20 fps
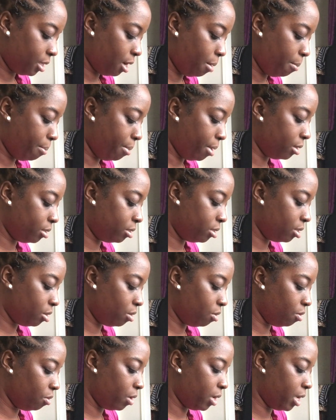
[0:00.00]
I'm about to
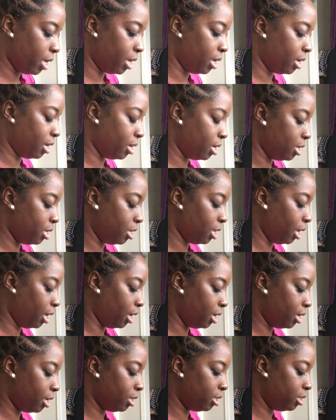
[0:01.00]
go get,
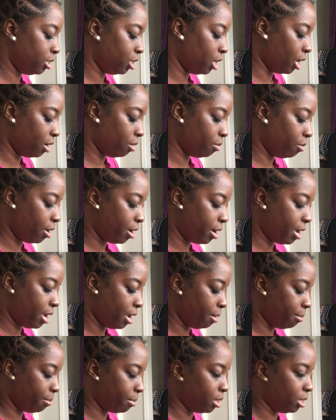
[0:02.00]
January,
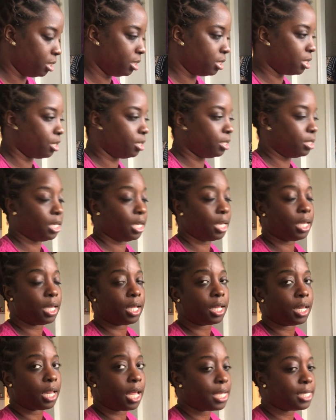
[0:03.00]
I'm going to start taking
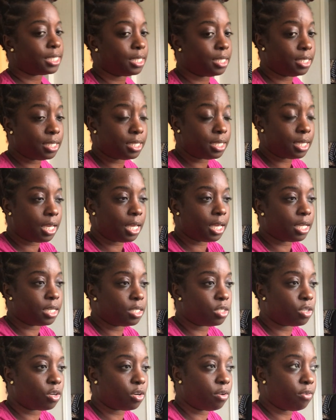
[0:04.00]
classes to get
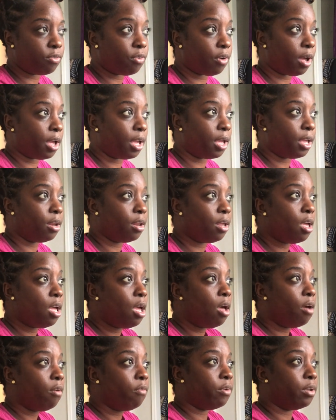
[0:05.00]
certified
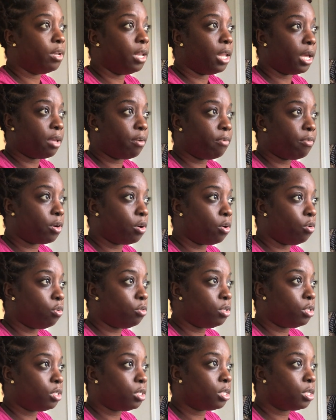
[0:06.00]
for life
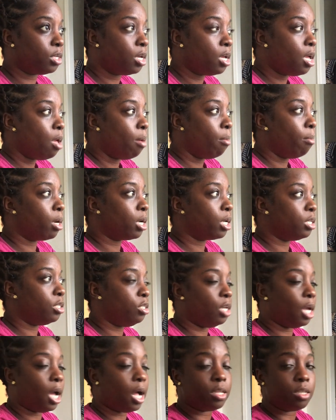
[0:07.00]
coach. Because
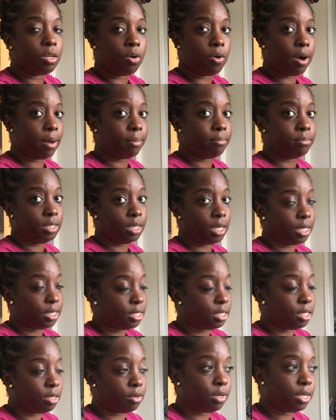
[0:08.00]
y'all know I'm dead
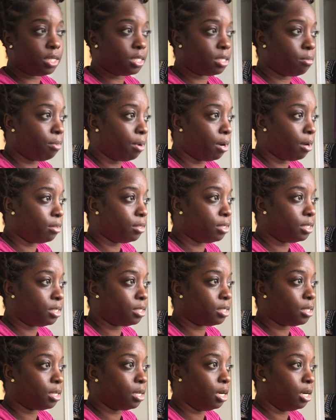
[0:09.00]
serious about
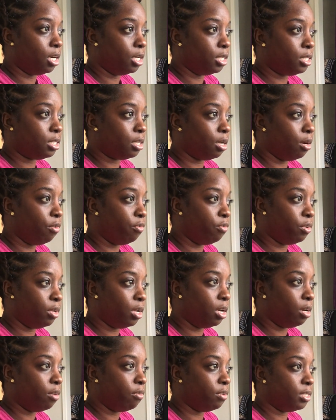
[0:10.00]
this
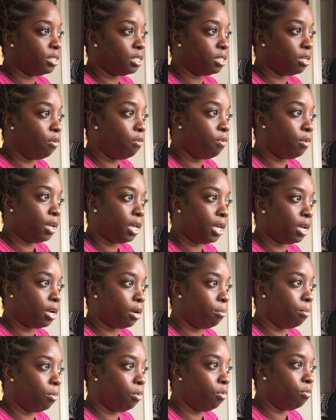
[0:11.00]
self-love and self-care
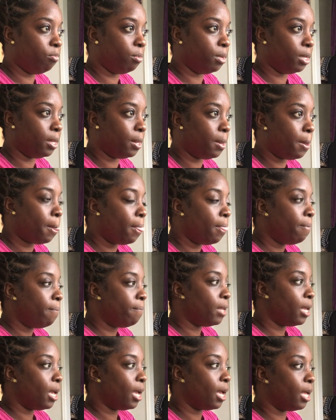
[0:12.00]
movement.
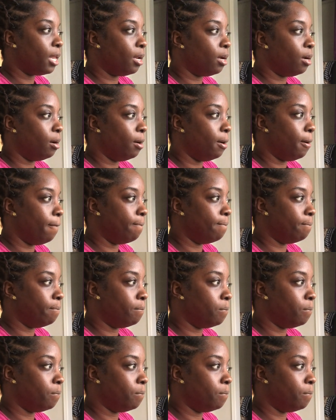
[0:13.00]
And I